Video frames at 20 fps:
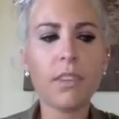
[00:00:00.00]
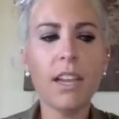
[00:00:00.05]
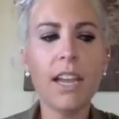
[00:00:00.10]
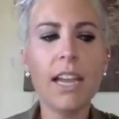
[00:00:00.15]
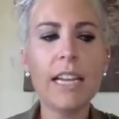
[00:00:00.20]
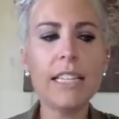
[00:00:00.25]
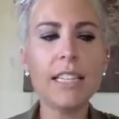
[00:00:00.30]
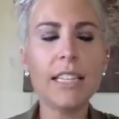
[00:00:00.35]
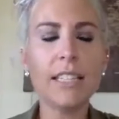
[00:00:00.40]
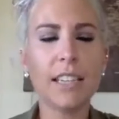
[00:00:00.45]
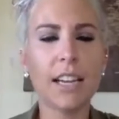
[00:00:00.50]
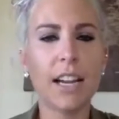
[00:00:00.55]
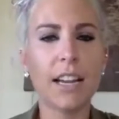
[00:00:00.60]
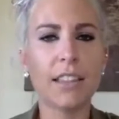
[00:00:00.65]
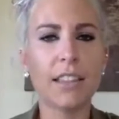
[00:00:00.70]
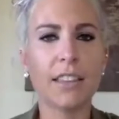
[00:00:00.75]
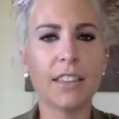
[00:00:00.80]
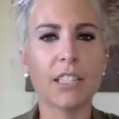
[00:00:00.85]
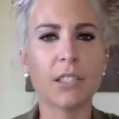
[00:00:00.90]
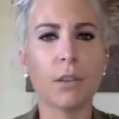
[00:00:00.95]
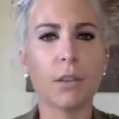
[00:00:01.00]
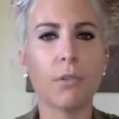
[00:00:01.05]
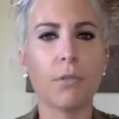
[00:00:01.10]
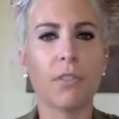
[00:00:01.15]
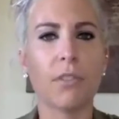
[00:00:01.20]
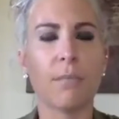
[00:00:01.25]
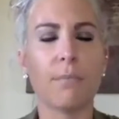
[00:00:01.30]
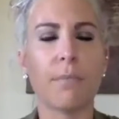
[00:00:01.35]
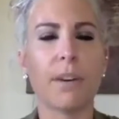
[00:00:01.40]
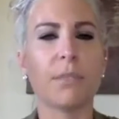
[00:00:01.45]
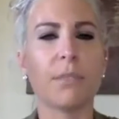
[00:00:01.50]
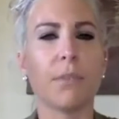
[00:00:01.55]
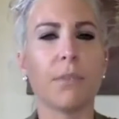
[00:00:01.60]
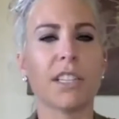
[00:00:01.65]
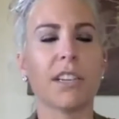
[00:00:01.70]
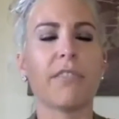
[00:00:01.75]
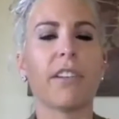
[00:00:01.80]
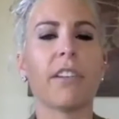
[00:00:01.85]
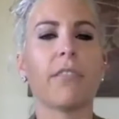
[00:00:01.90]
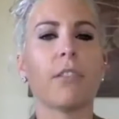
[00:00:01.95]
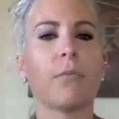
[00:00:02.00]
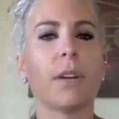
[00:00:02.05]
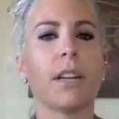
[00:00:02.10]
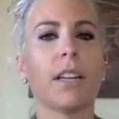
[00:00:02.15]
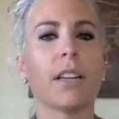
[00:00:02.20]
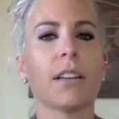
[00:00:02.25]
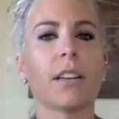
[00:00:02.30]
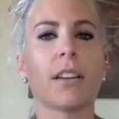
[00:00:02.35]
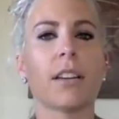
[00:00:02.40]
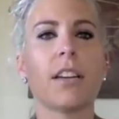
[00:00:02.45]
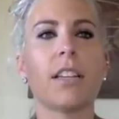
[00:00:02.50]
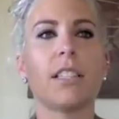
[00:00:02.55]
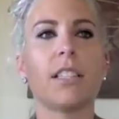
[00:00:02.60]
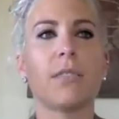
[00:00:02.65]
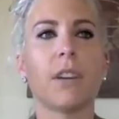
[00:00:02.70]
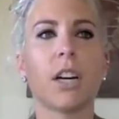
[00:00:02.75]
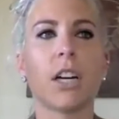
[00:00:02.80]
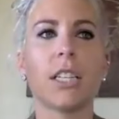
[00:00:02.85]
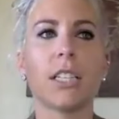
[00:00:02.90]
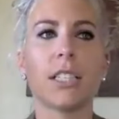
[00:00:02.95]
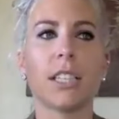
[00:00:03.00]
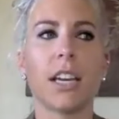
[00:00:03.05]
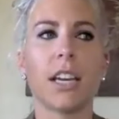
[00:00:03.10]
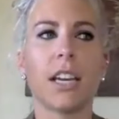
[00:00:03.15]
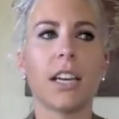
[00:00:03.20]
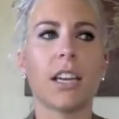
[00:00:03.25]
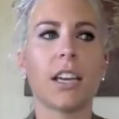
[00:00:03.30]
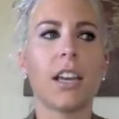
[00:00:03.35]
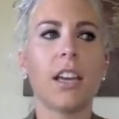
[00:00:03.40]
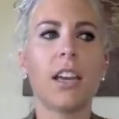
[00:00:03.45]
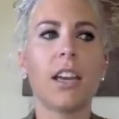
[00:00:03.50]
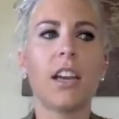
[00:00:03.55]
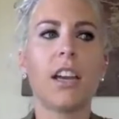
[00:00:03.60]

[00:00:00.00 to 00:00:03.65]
And to this day, I think that's probably one of the best books I've ever written, as far as like